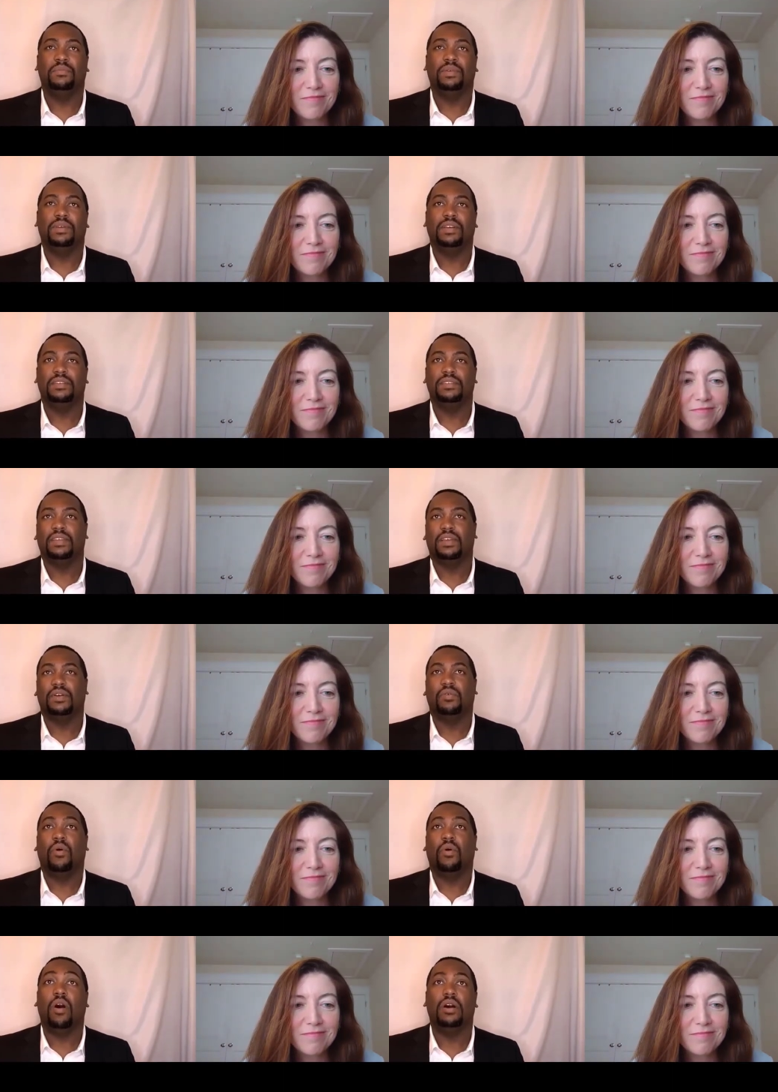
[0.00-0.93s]
Speaker 1: because the
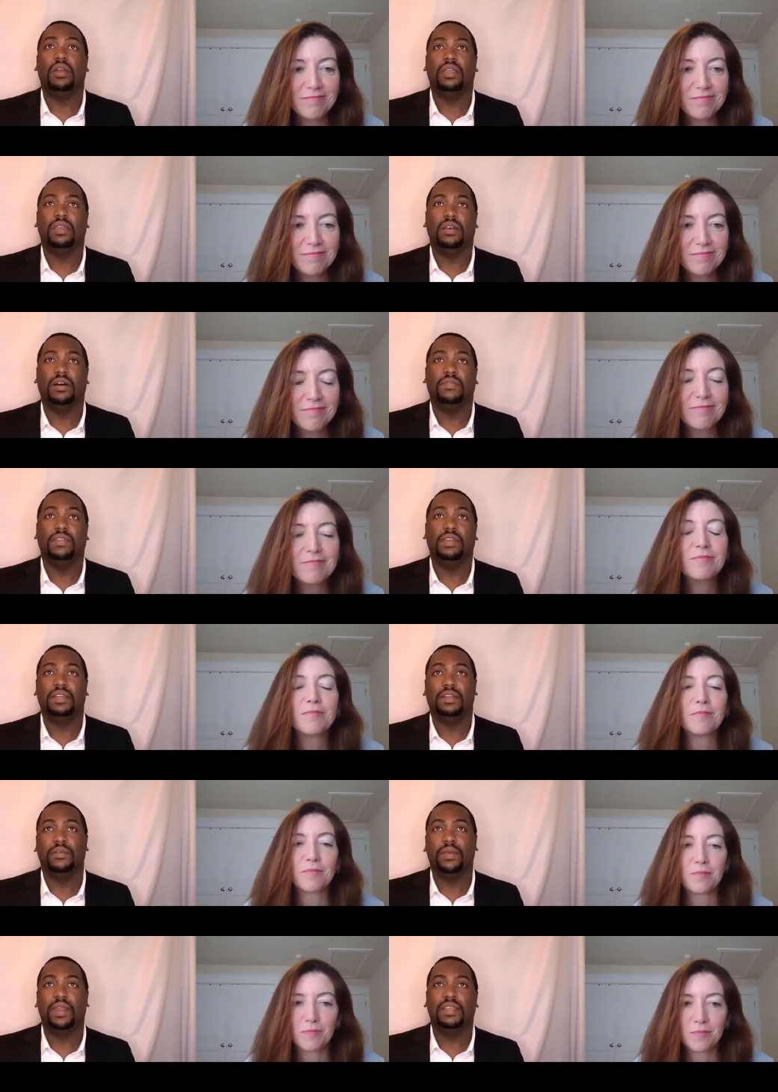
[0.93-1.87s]
quality of the
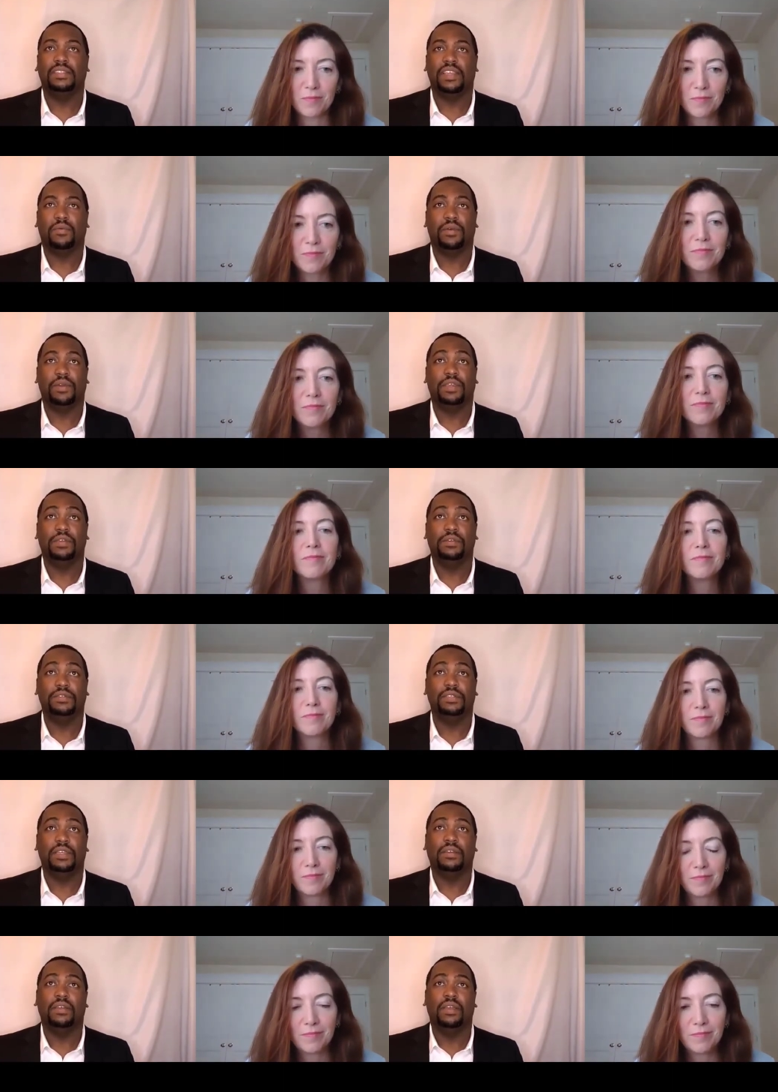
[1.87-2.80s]
ingredients that we were
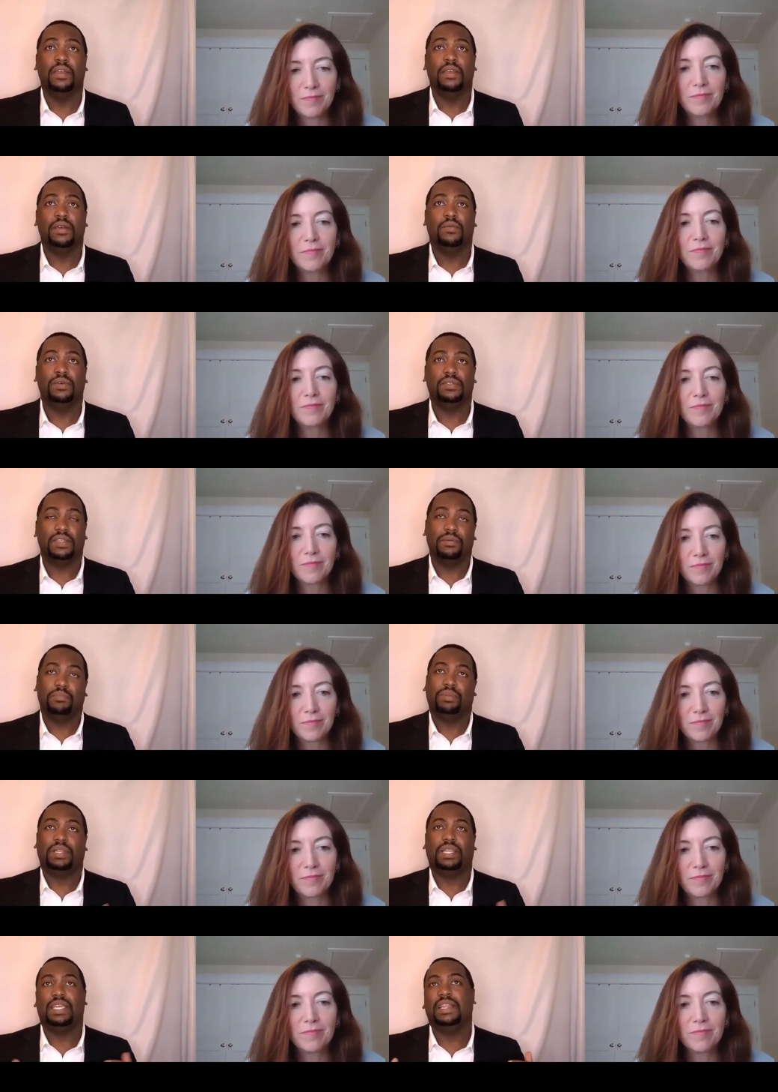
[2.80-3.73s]
using was
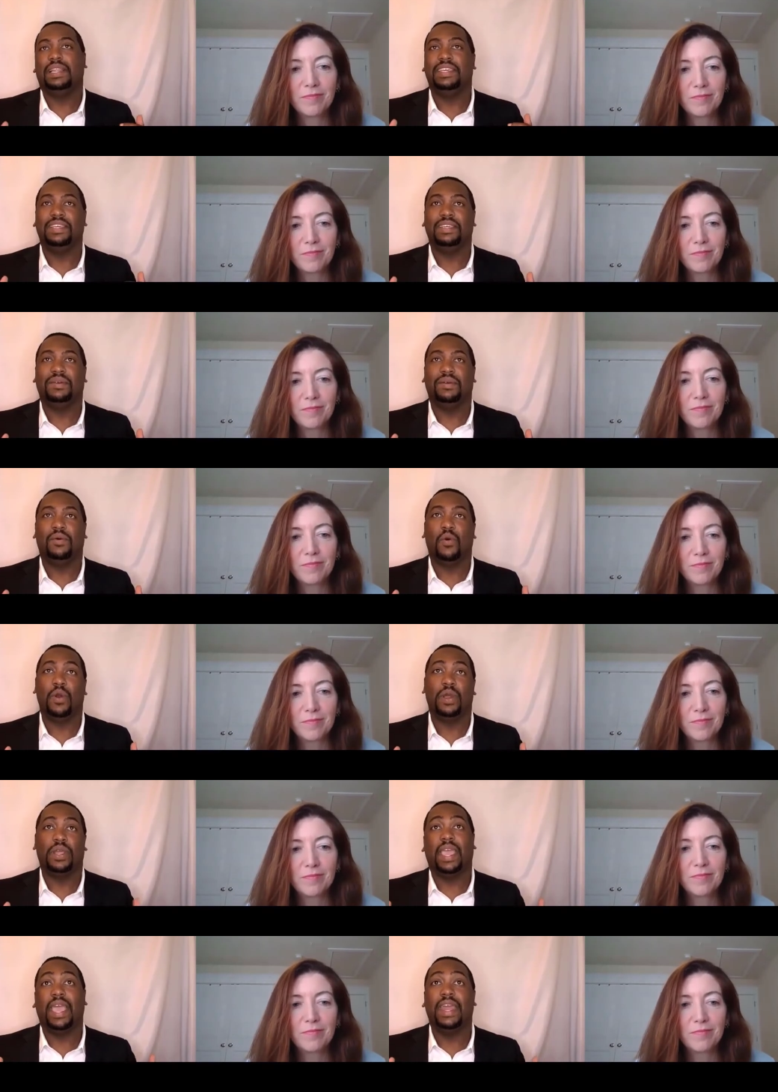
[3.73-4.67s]
completely
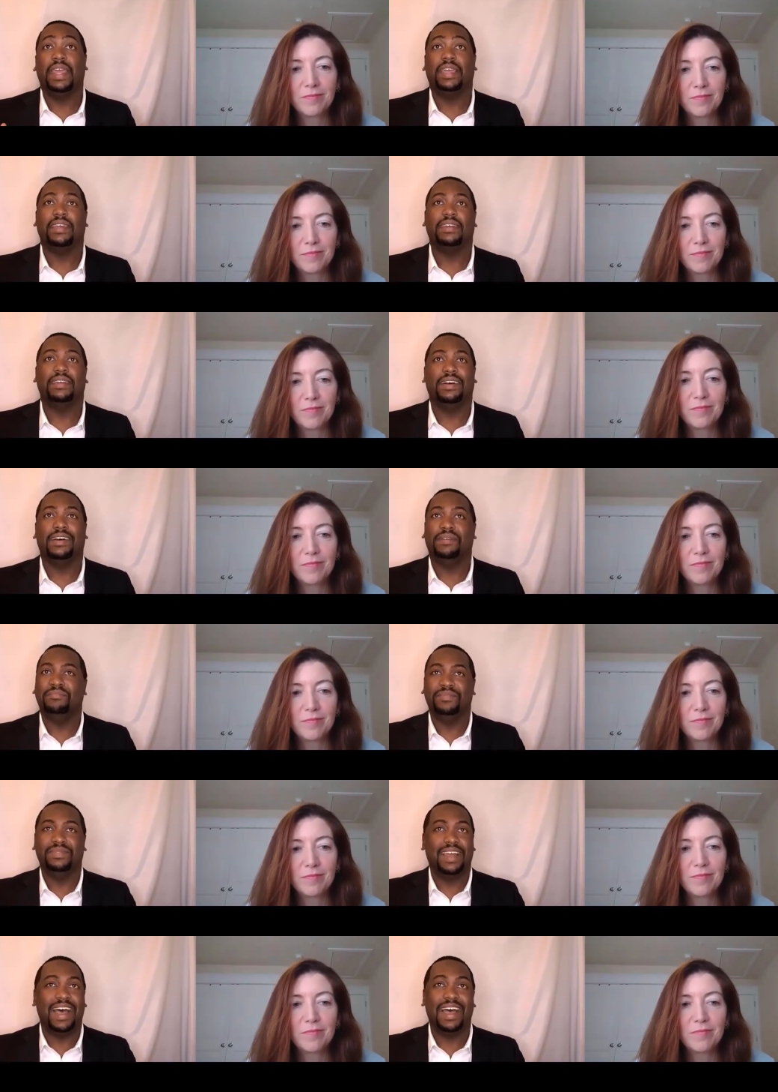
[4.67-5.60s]
organic, uh,
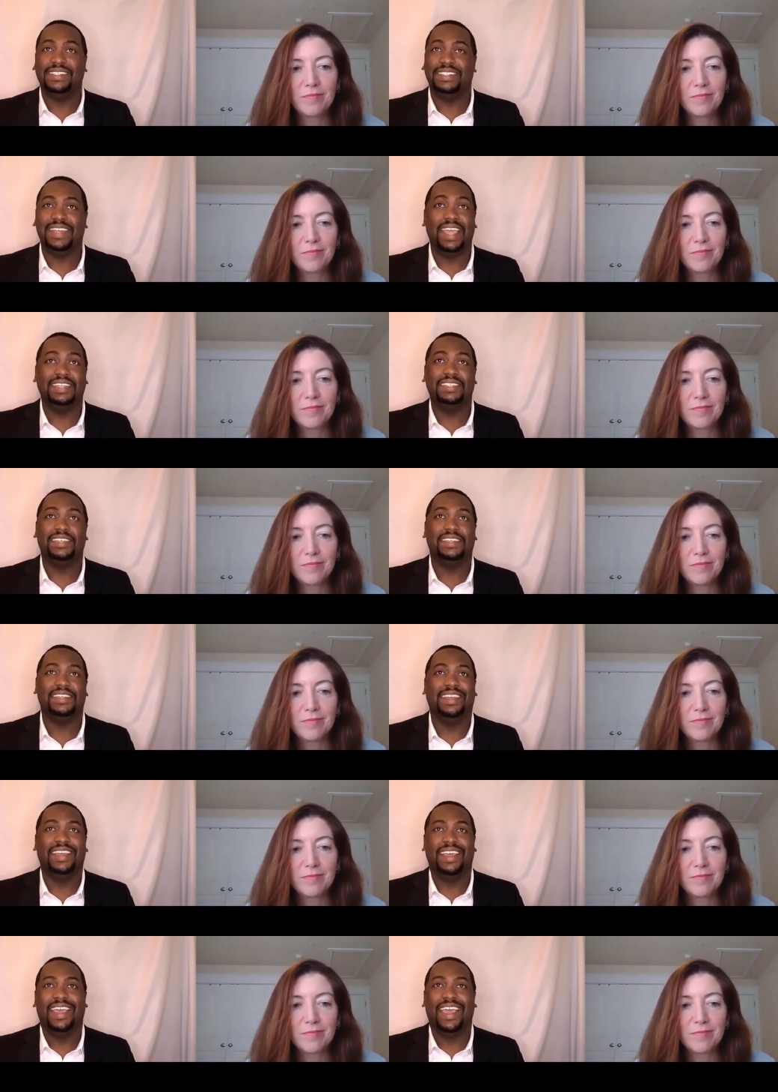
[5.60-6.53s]

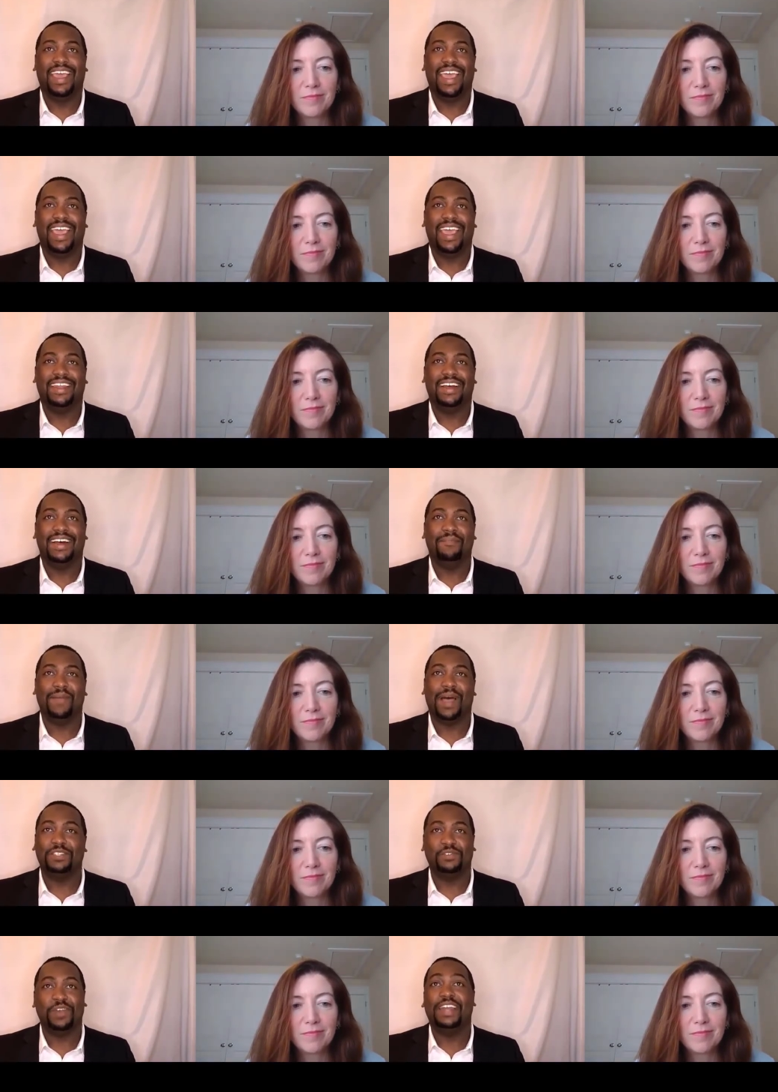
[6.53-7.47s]
non-tainted. And
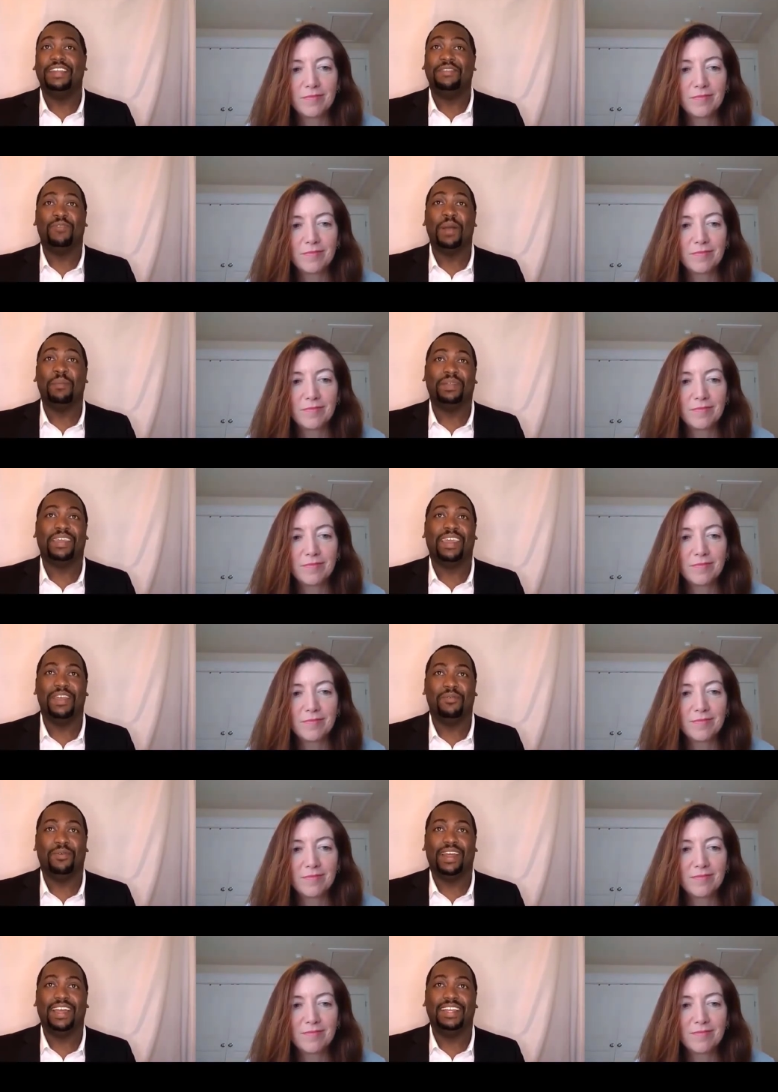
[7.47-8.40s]
um, I tried to
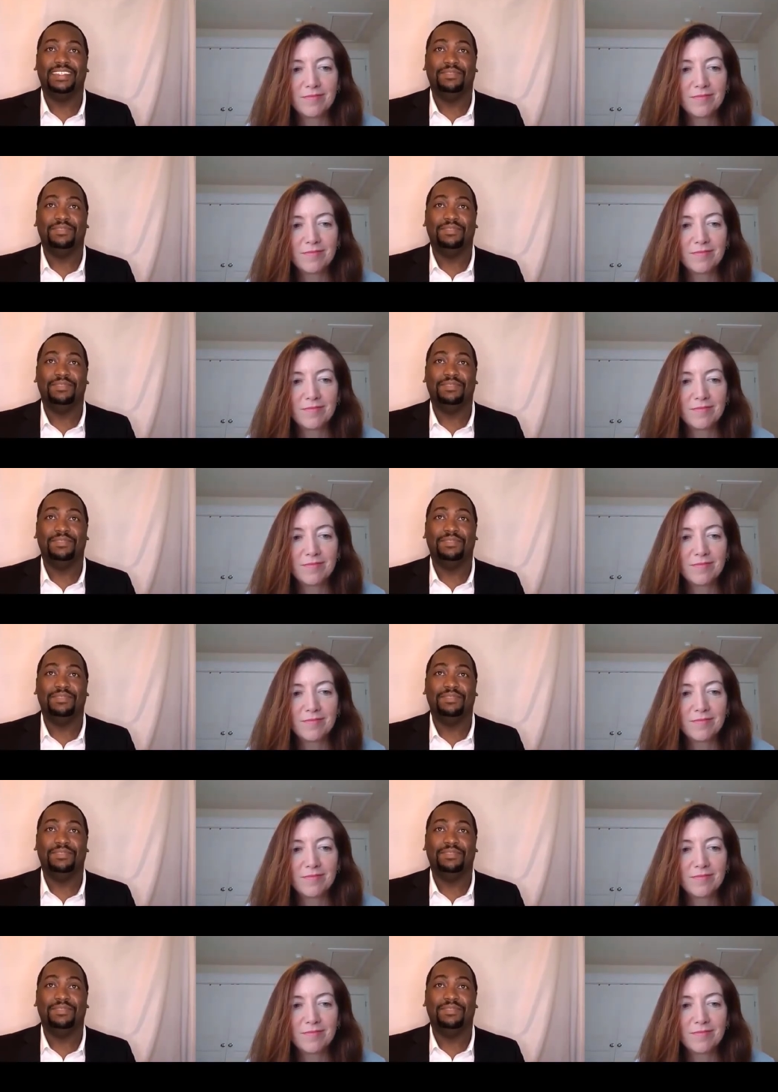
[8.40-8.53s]
replicate what I